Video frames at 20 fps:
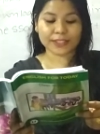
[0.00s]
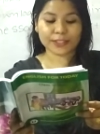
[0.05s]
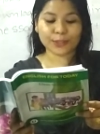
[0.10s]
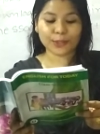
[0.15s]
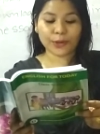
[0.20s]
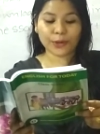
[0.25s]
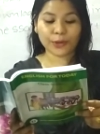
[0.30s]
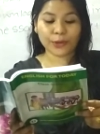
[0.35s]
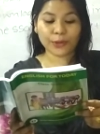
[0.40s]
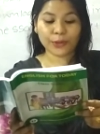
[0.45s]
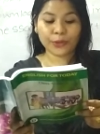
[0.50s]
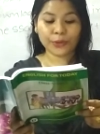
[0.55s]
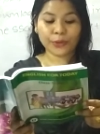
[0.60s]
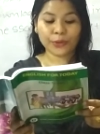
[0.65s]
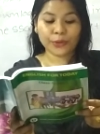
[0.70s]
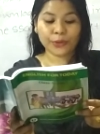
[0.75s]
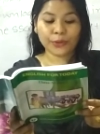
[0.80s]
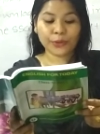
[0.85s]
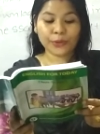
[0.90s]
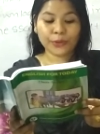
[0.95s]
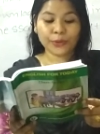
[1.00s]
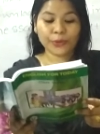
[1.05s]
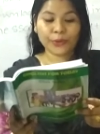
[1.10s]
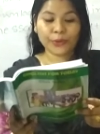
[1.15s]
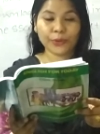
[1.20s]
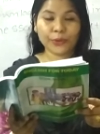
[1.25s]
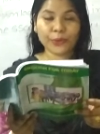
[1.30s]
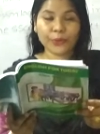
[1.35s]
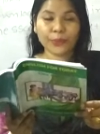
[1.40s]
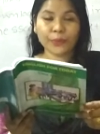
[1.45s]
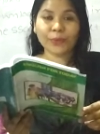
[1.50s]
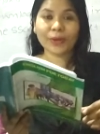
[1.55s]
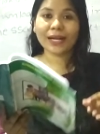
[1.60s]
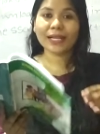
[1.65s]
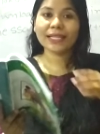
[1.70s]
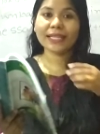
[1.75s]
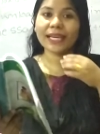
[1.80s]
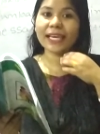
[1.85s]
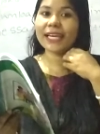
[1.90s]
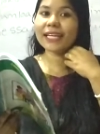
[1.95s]
So
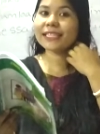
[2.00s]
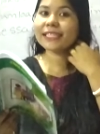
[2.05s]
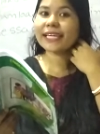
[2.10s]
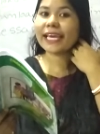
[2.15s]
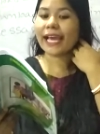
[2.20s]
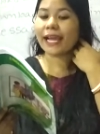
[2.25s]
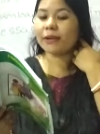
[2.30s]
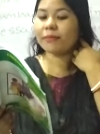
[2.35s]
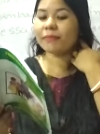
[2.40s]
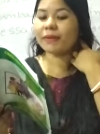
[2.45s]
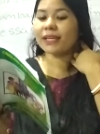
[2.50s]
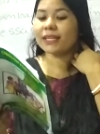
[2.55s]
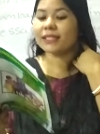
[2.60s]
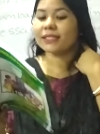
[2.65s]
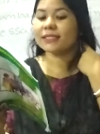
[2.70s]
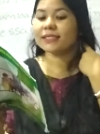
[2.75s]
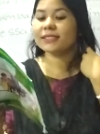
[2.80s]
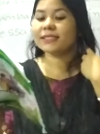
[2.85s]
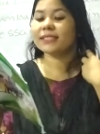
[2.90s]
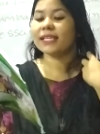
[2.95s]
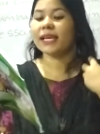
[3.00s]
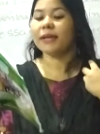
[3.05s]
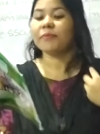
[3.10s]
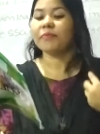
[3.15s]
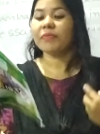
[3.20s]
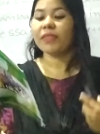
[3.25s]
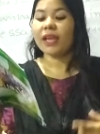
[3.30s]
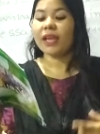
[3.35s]
what it can be? See.